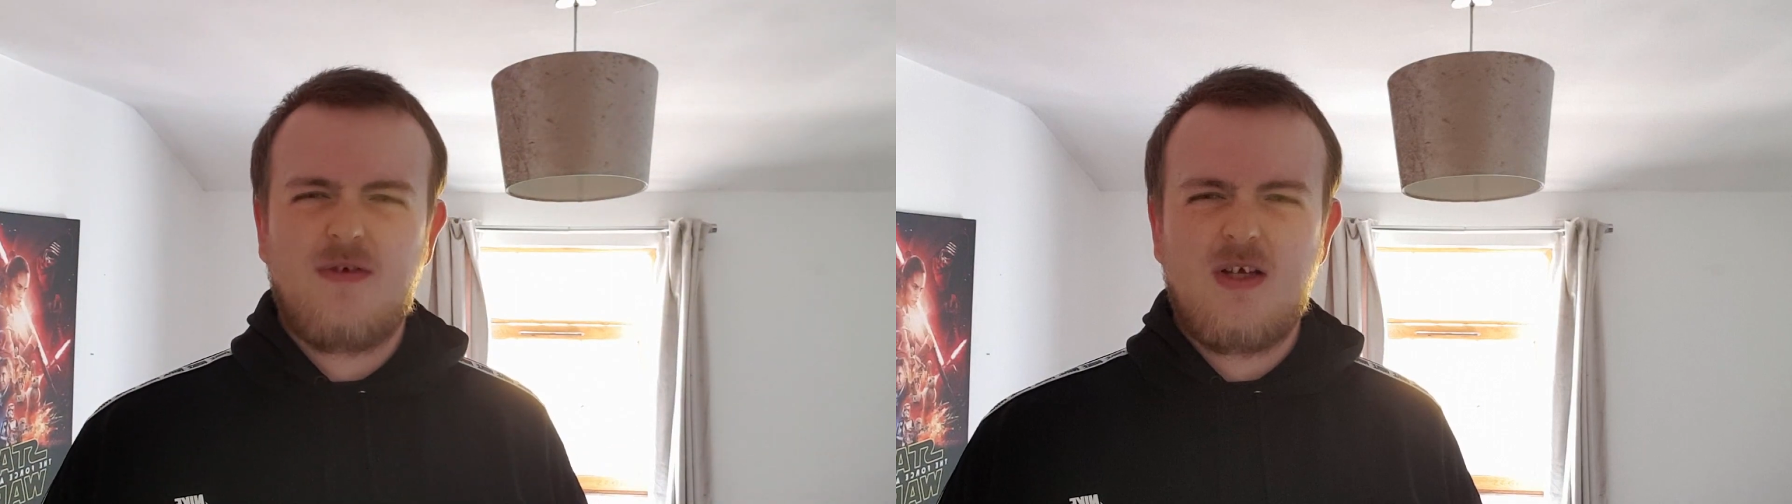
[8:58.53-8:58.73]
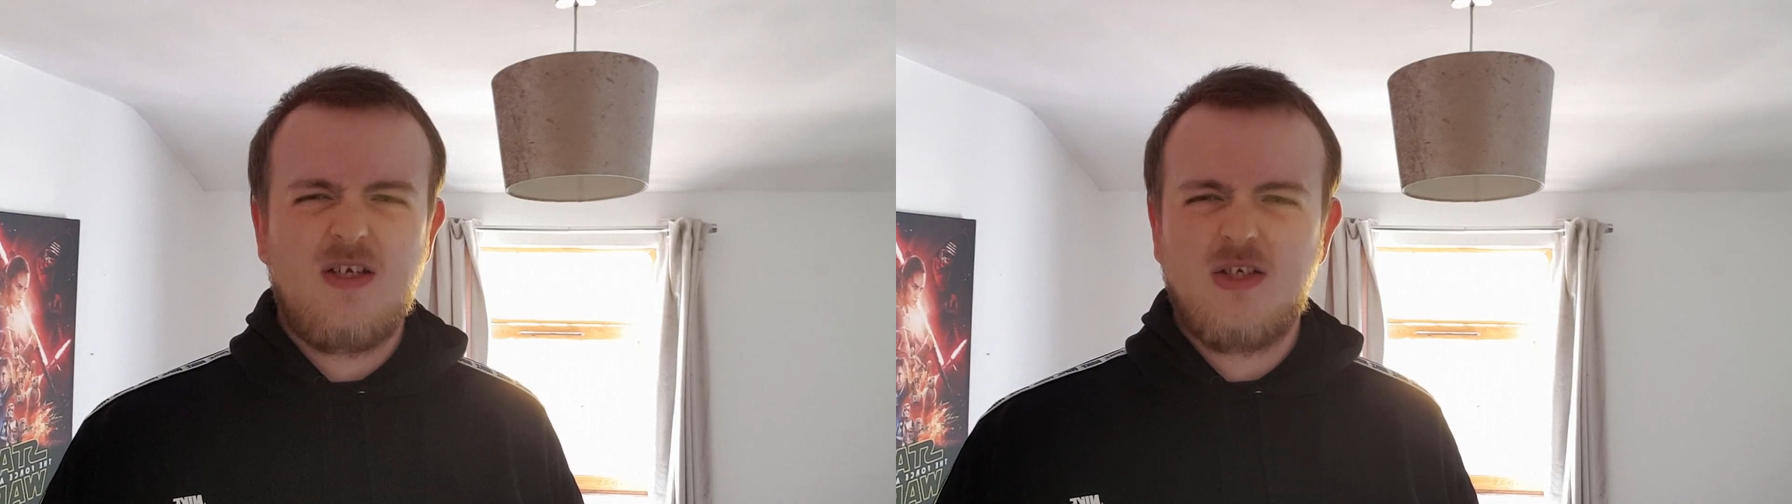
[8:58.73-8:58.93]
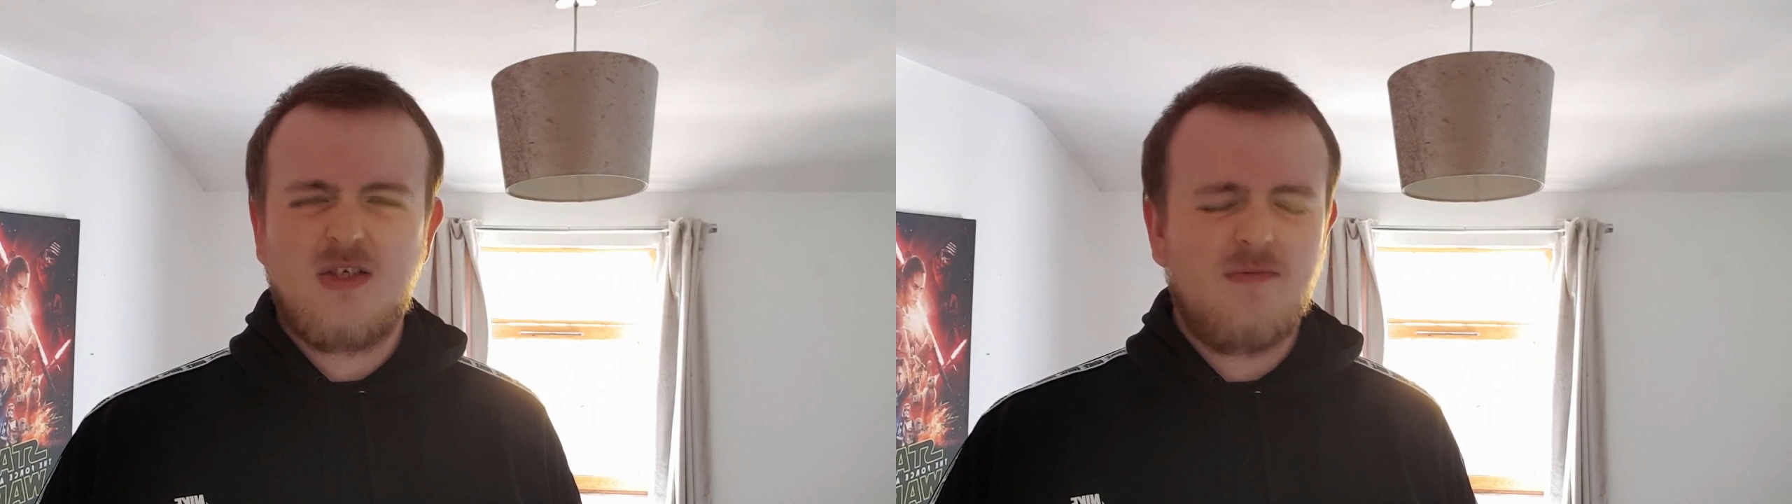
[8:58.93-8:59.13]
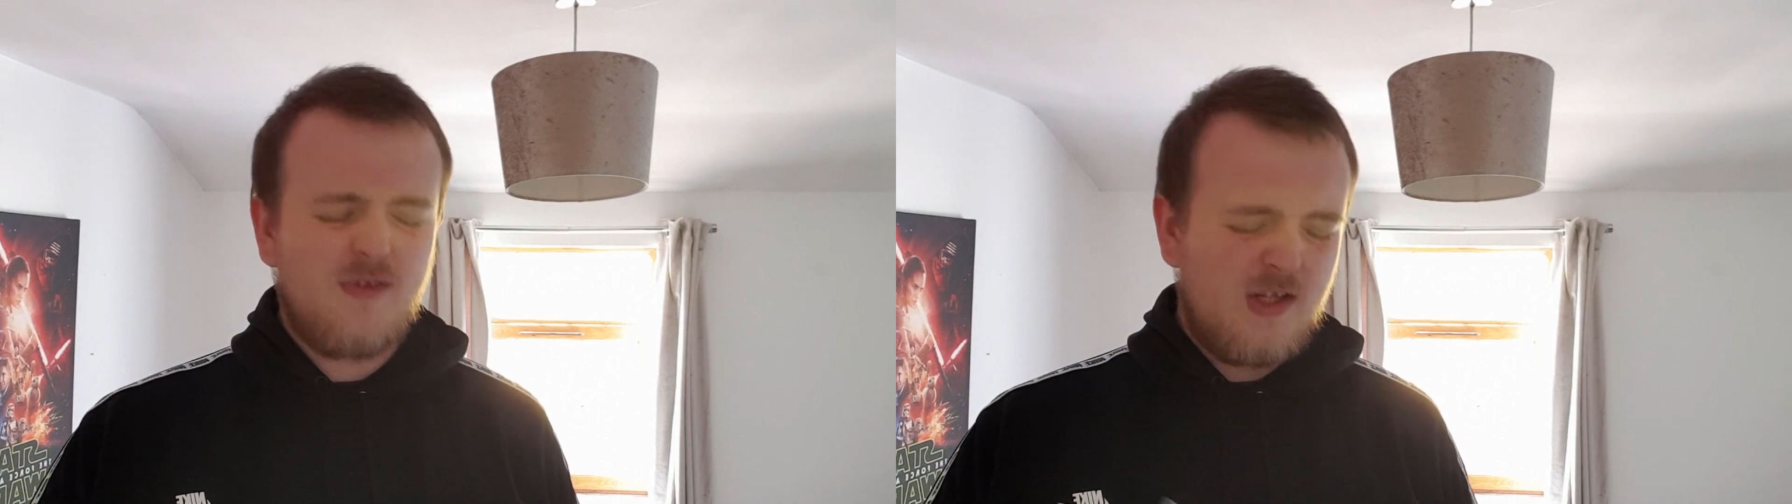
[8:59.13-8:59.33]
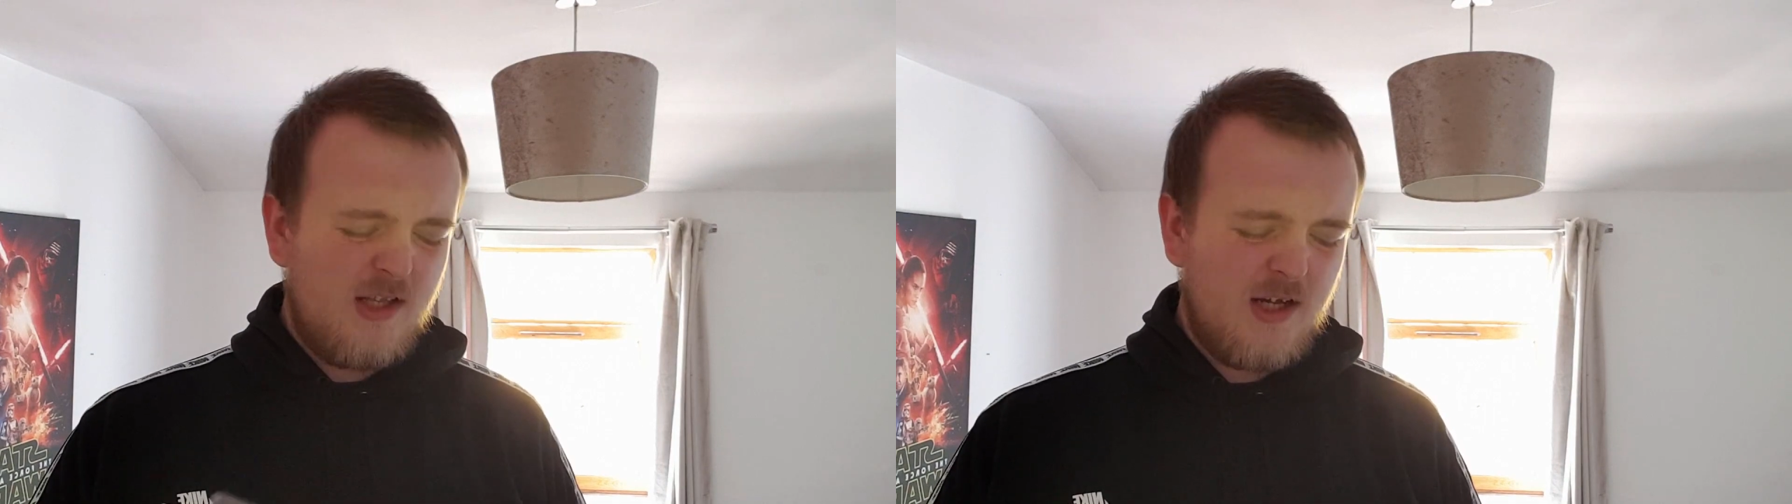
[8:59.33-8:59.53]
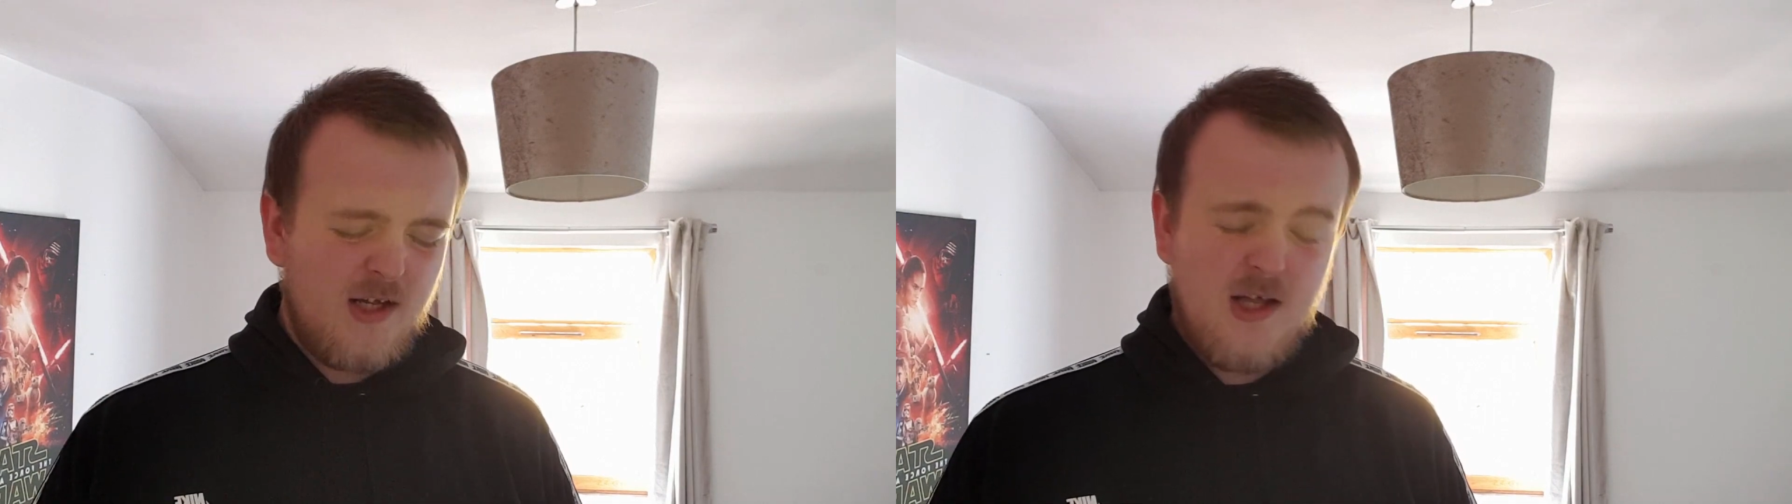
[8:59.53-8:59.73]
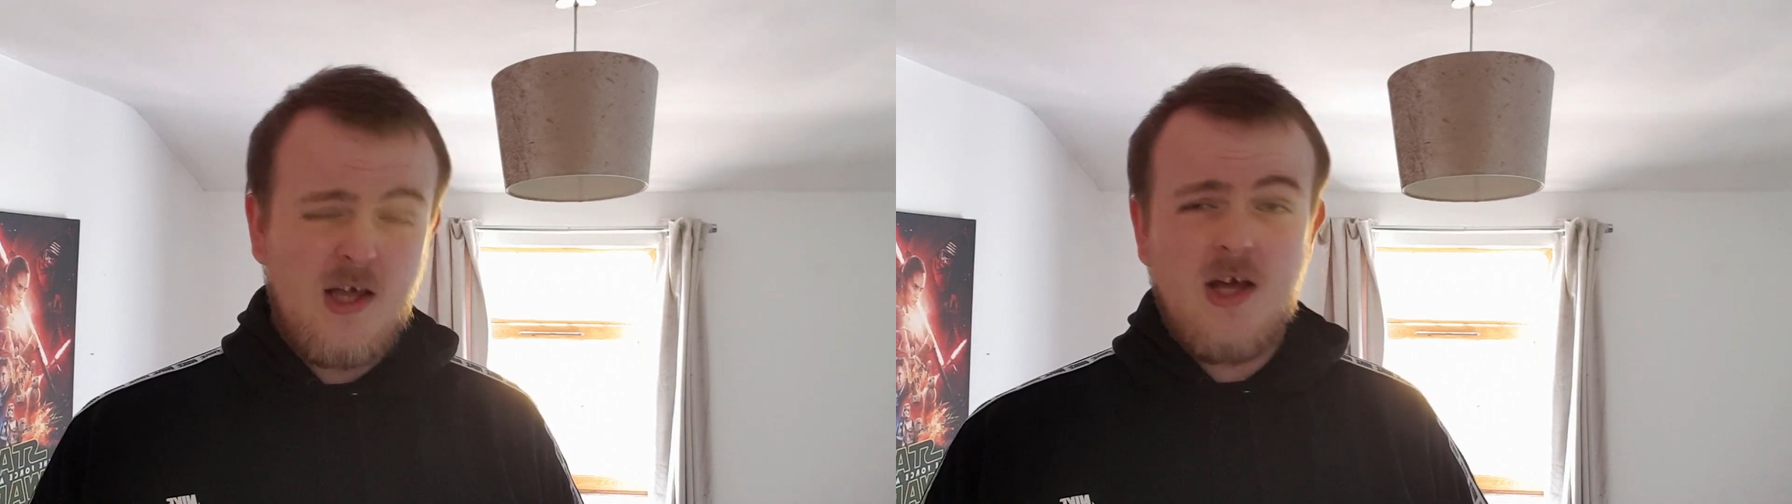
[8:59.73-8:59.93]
fees or something like that.